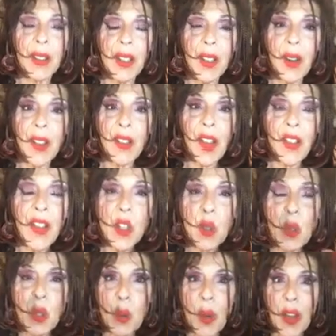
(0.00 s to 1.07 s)
You know, I thought
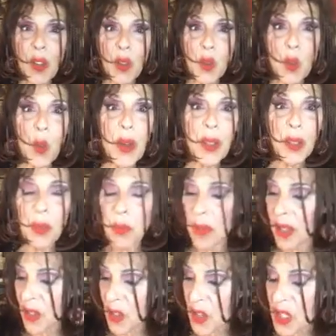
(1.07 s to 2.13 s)
this was one of those weird
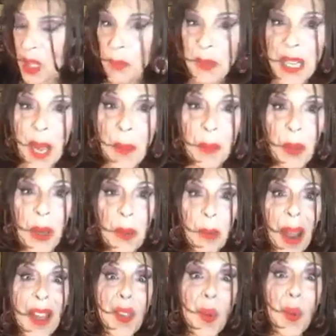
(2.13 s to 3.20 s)
months, September. And
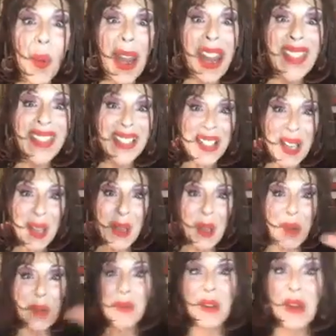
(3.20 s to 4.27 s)
by the way, there's a
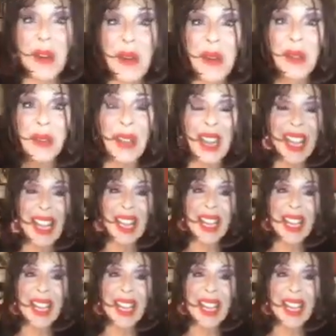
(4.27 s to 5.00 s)
new moon.